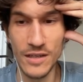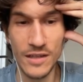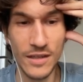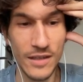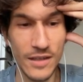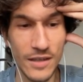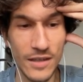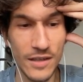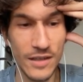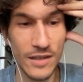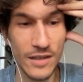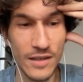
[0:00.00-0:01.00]

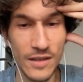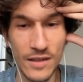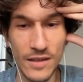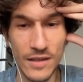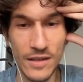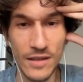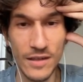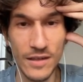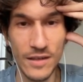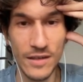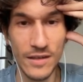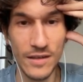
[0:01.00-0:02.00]

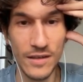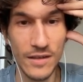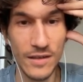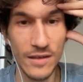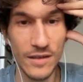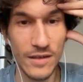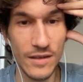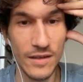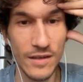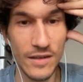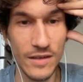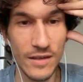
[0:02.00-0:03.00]

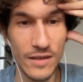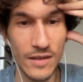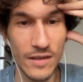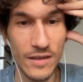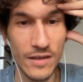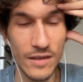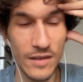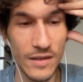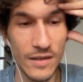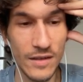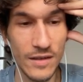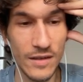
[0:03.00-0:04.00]

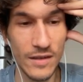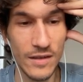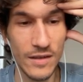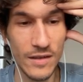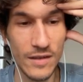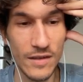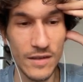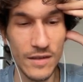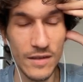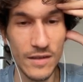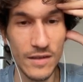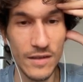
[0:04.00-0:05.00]

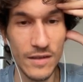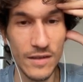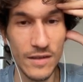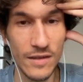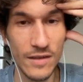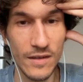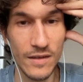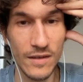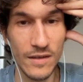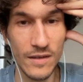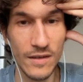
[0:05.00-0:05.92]
Nobody speaks.